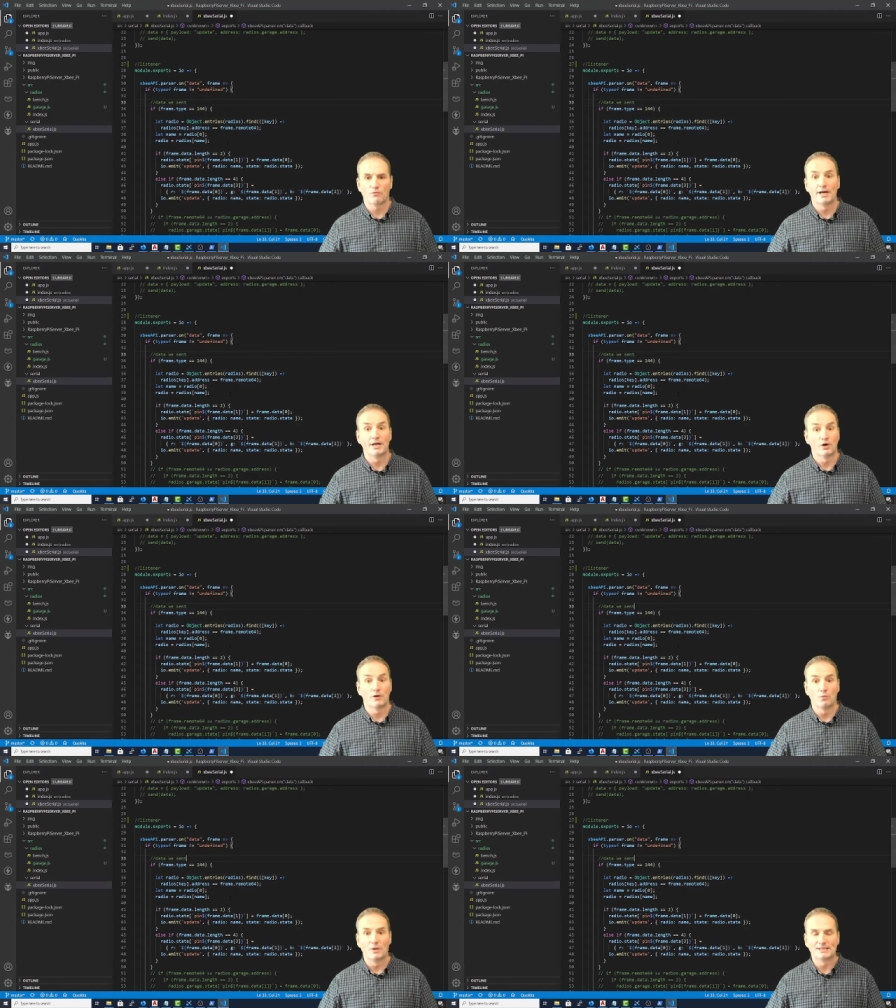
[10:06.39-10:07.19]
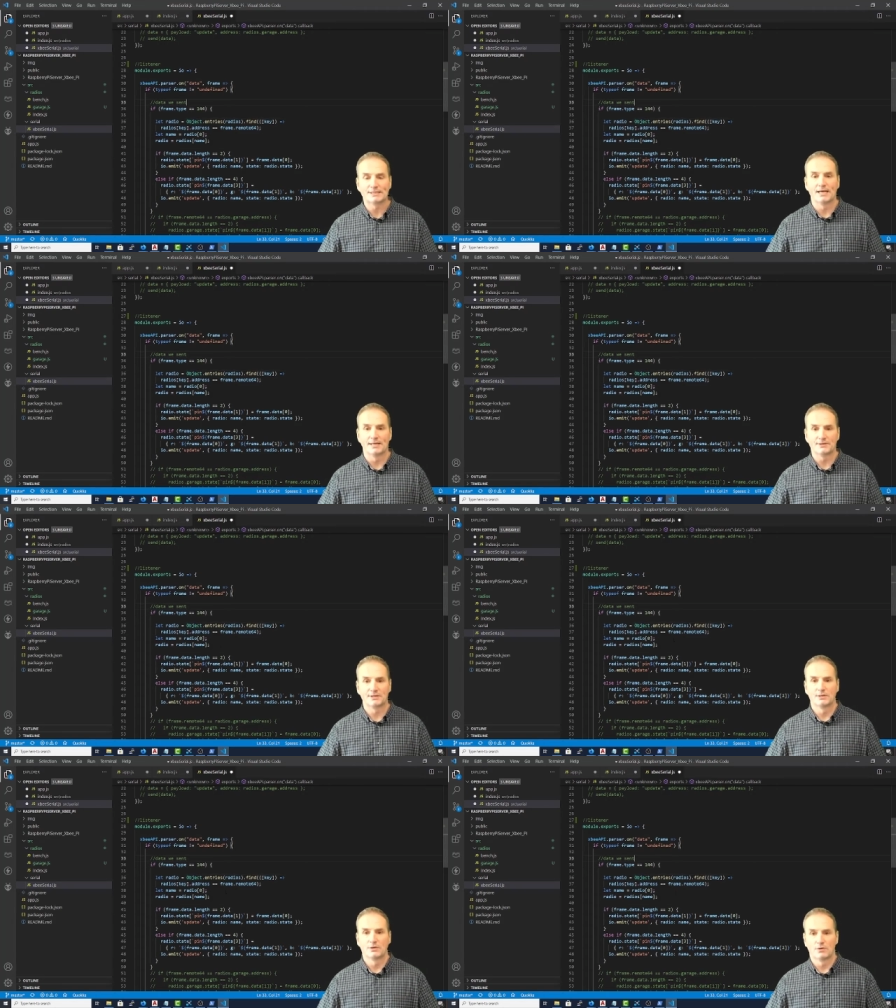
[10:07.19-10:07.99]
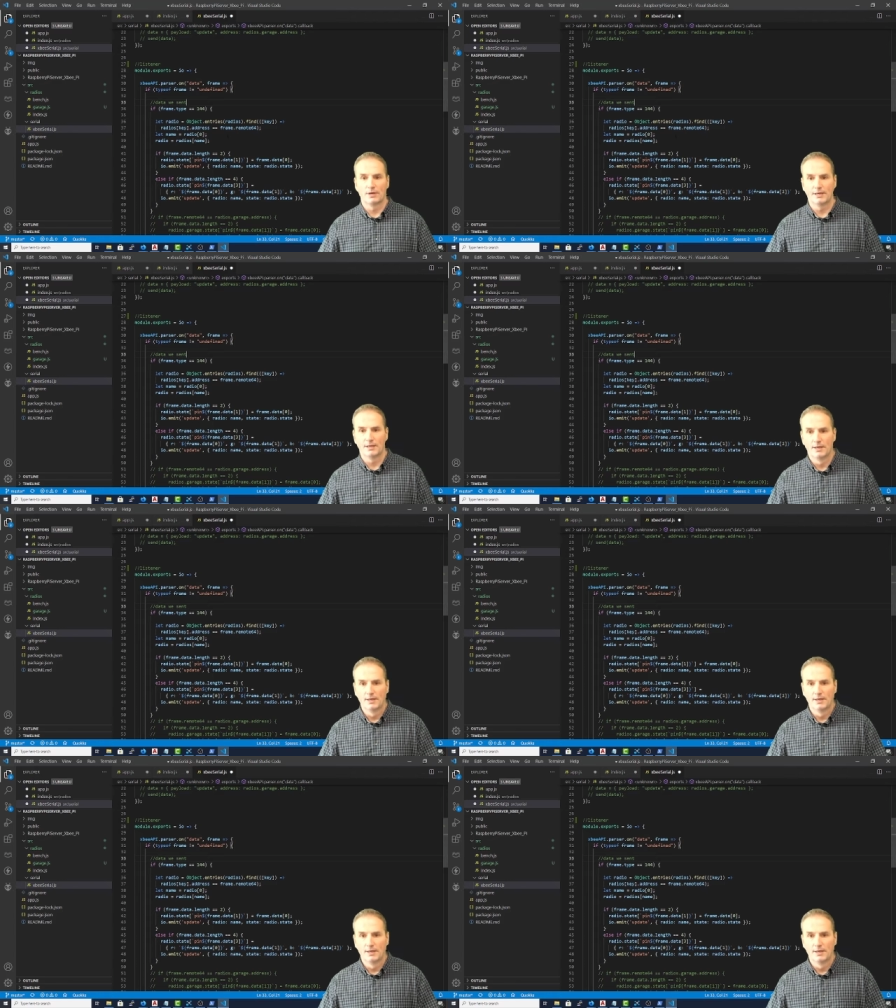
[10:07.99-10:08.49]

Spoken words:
radio that we sent, right?